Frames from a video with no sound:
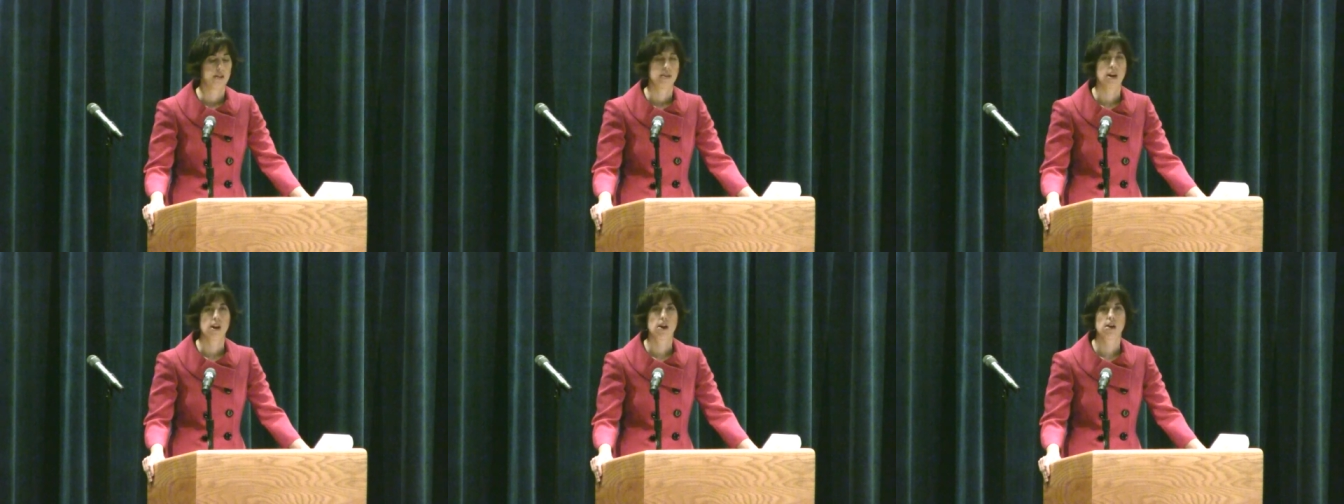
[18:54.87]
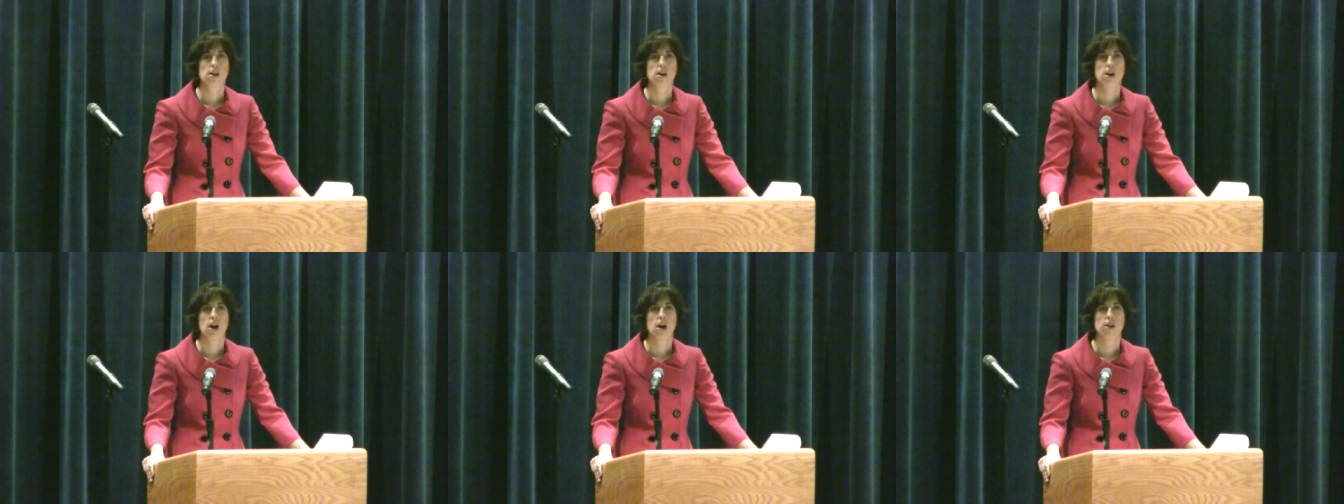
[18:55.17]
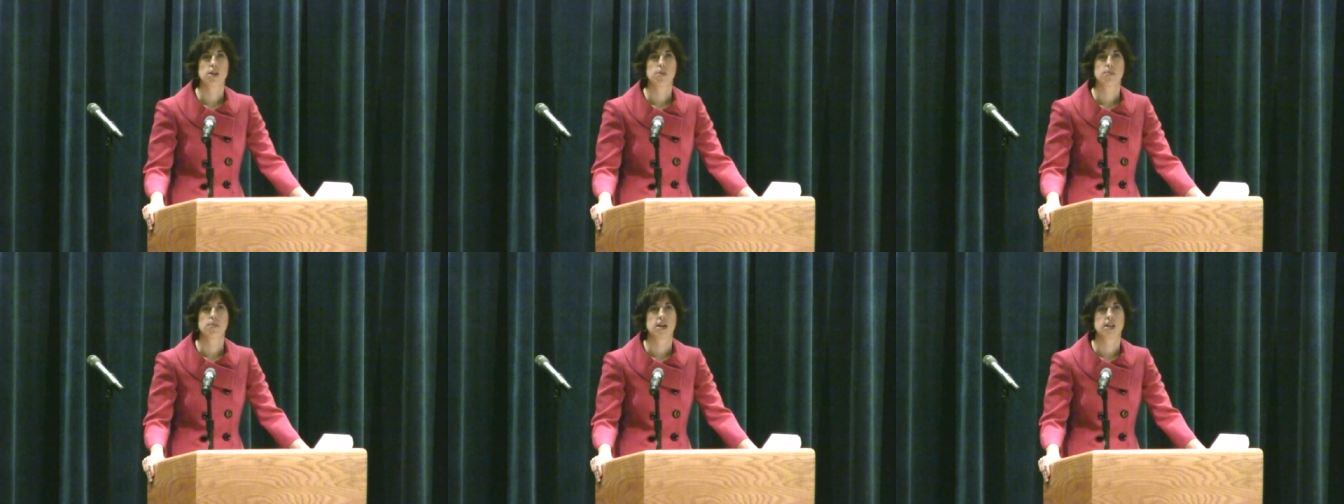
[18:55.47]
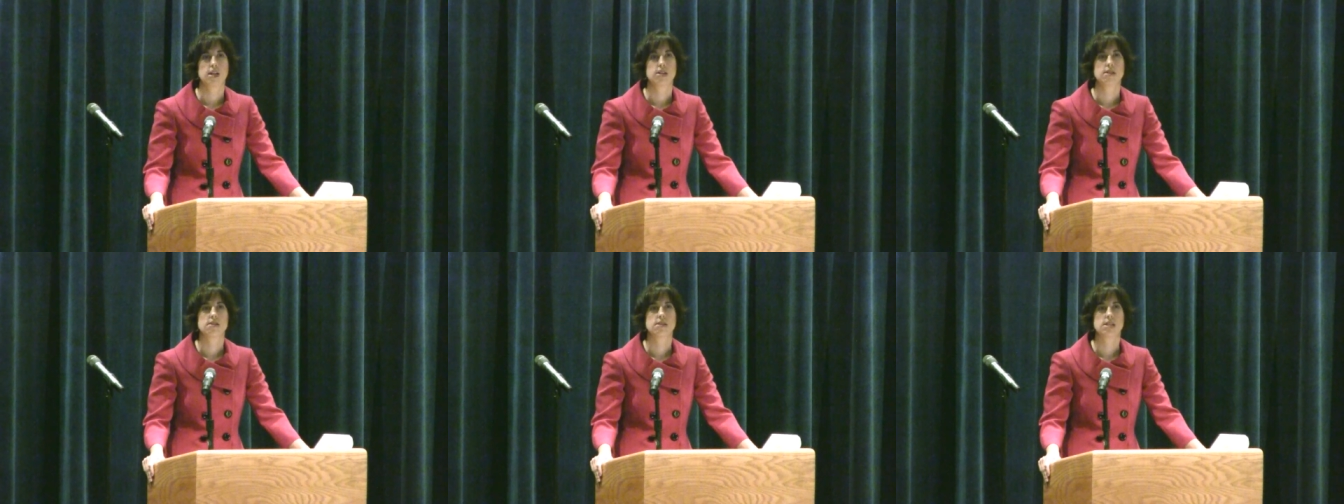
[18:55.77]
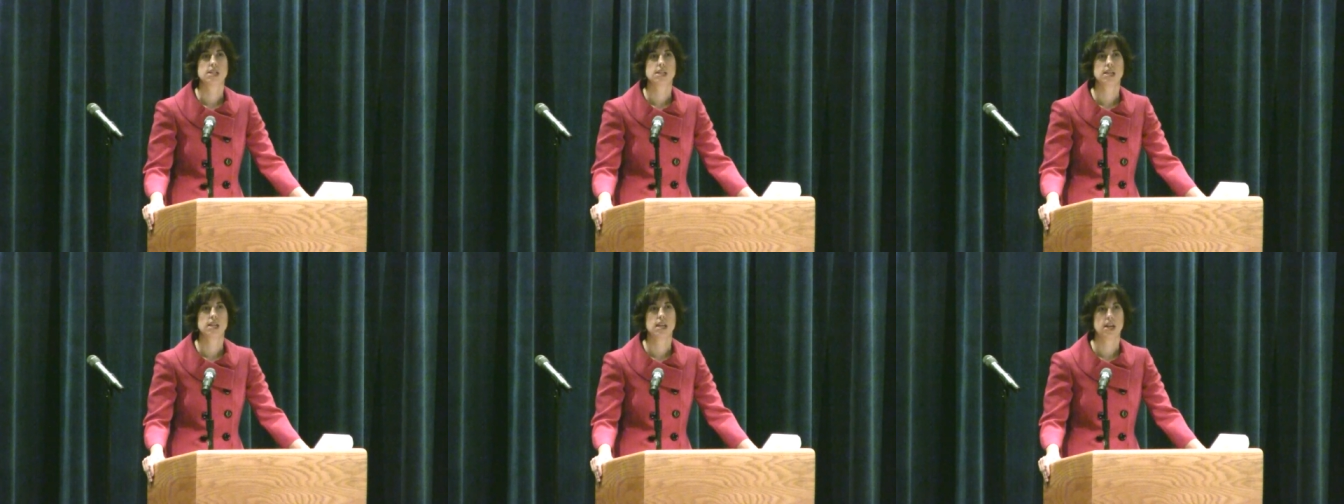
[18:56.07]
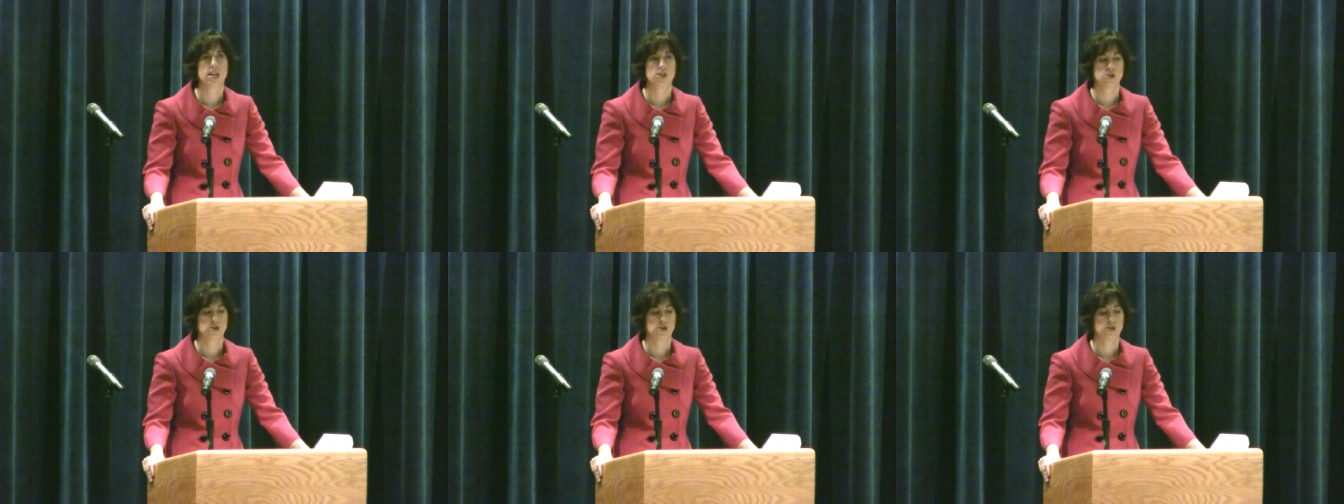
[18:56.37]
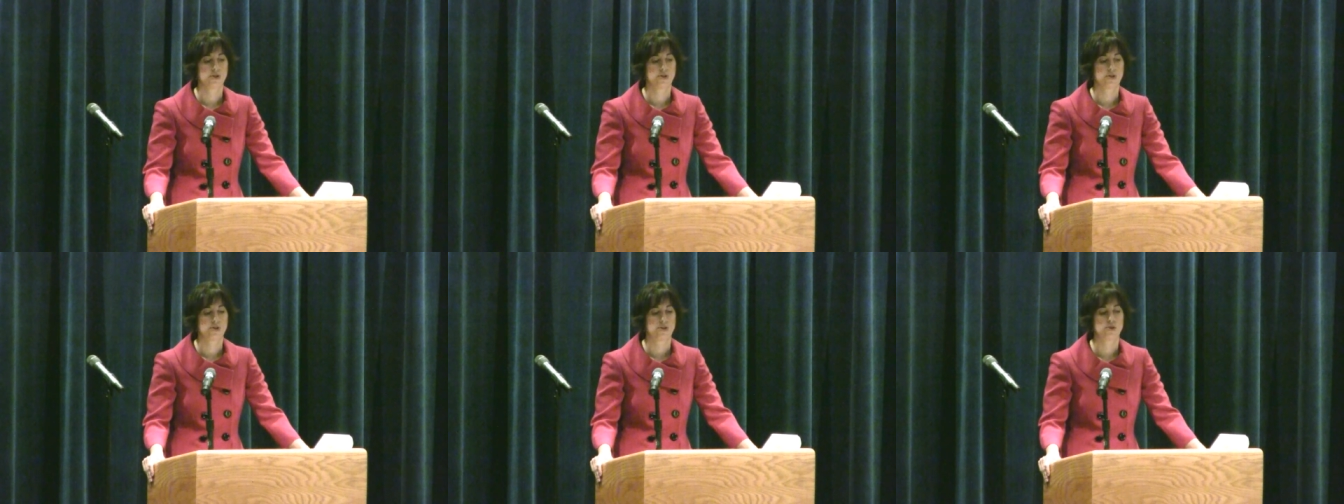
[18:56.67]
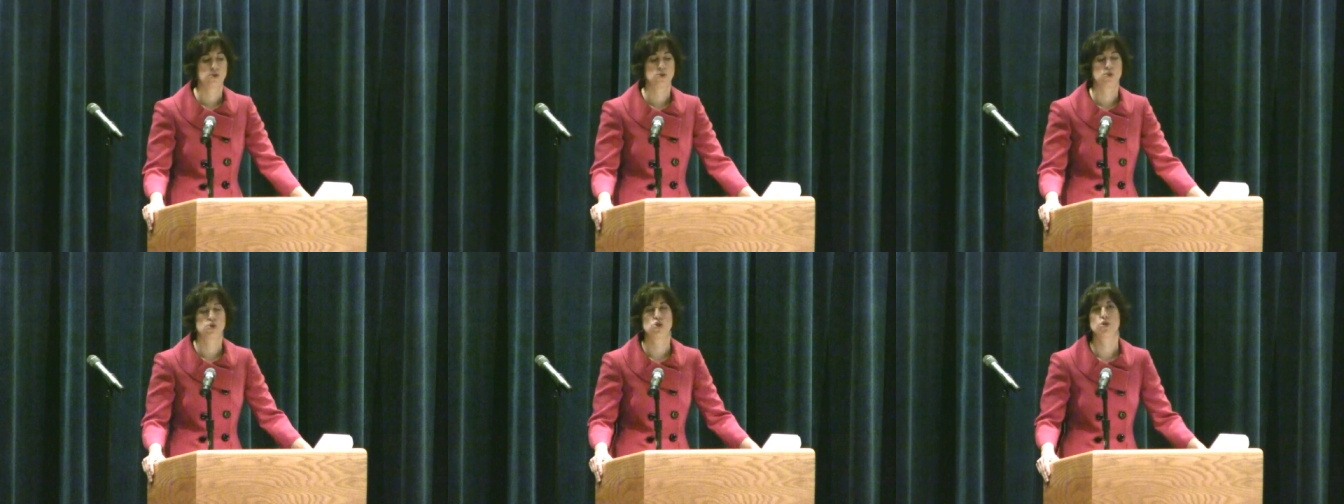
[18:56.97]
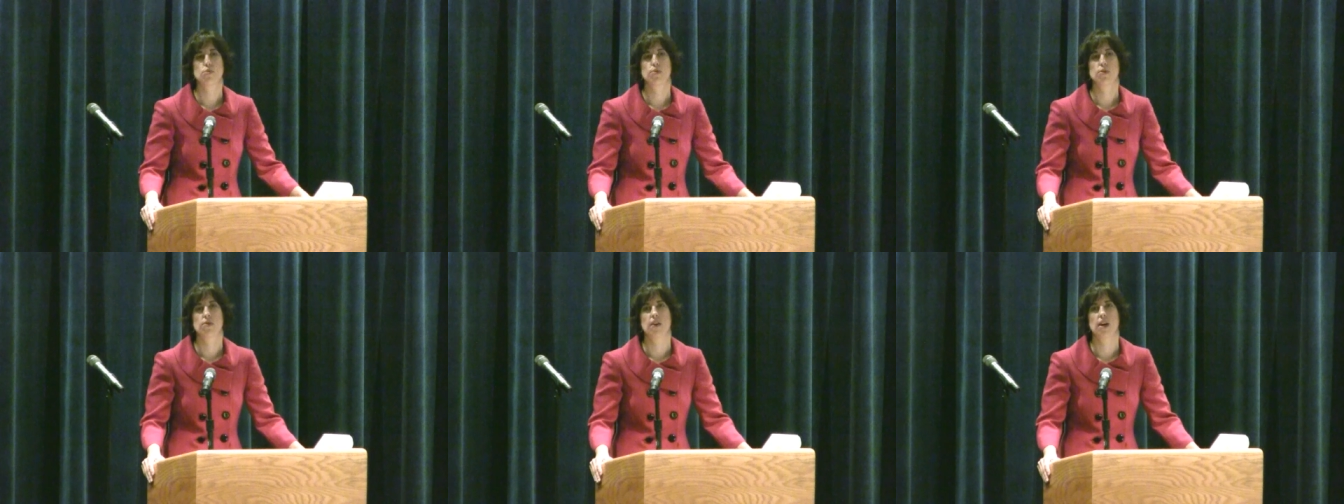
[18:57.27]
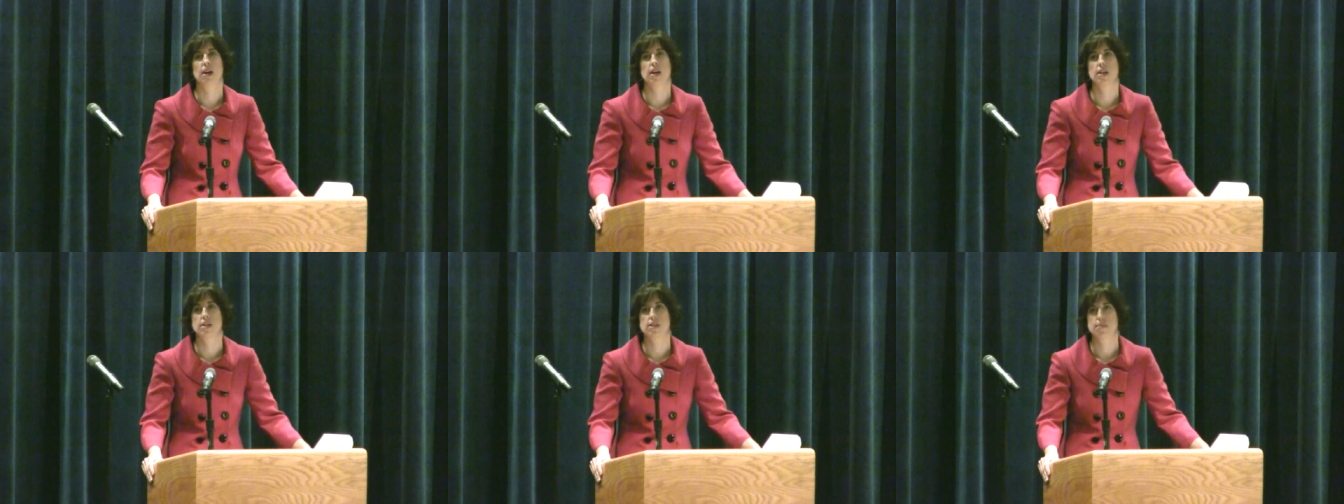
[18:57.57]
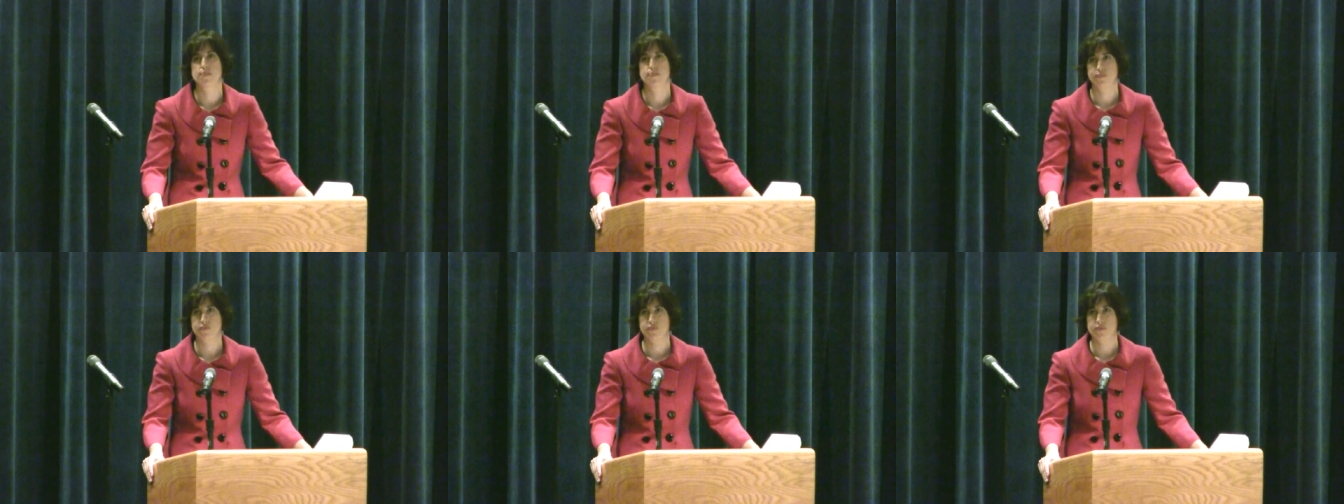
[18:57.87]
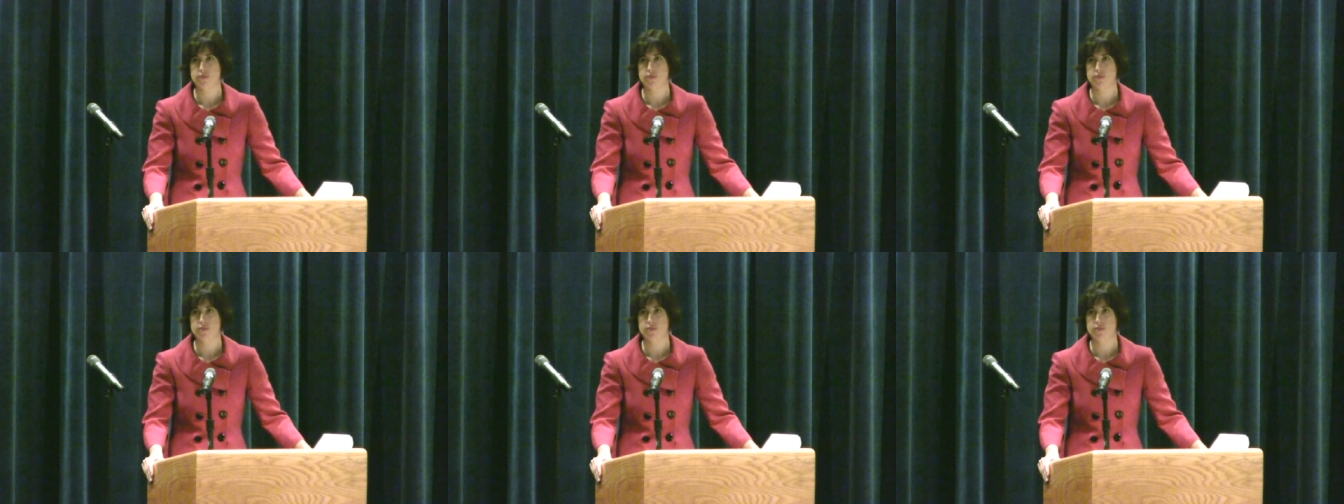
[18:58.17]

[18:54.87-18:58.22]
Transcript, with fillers: They are called upon as teenagers to supervise